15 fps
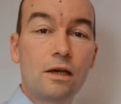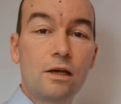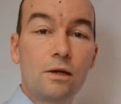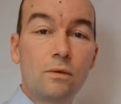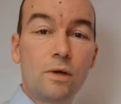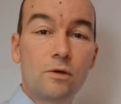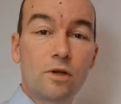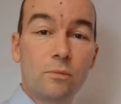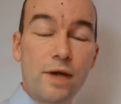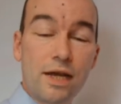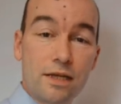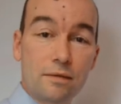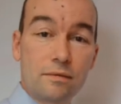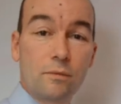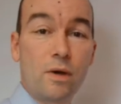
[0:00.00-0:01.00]
Welcome, we had
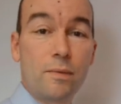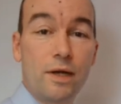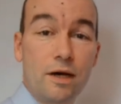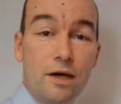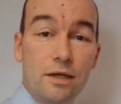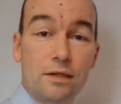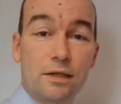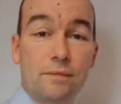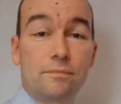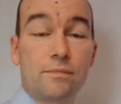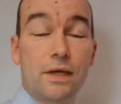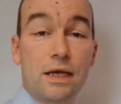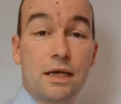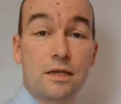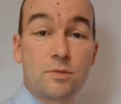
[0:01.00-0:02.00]
a webinar
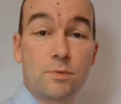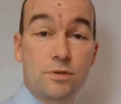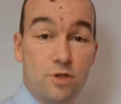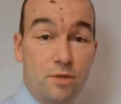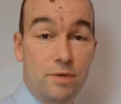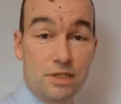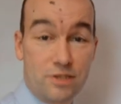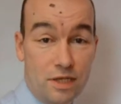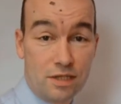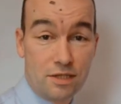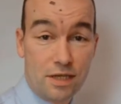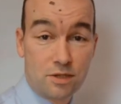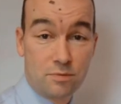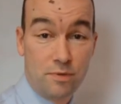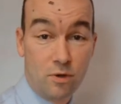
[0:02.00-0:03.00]
sponsored by
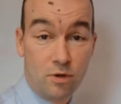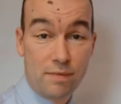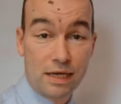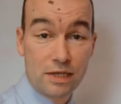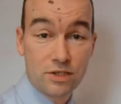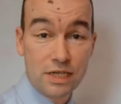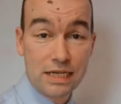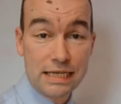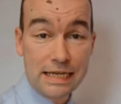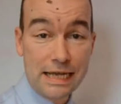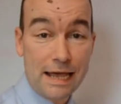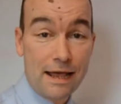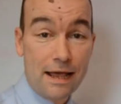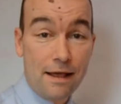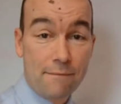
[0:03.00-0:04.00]
Celotex Building Magazine
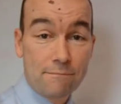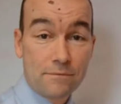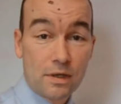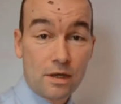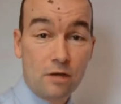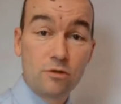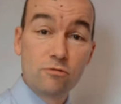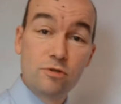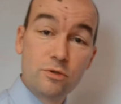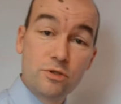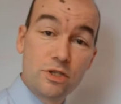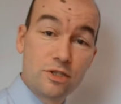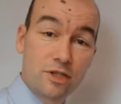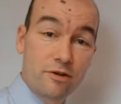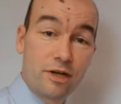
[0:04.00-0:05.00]
on the route to
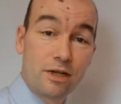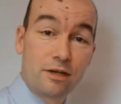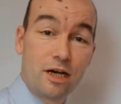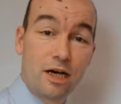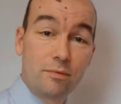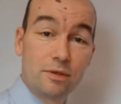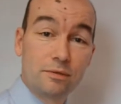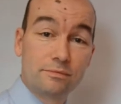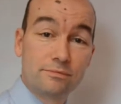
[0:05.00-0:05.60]
zero carbon.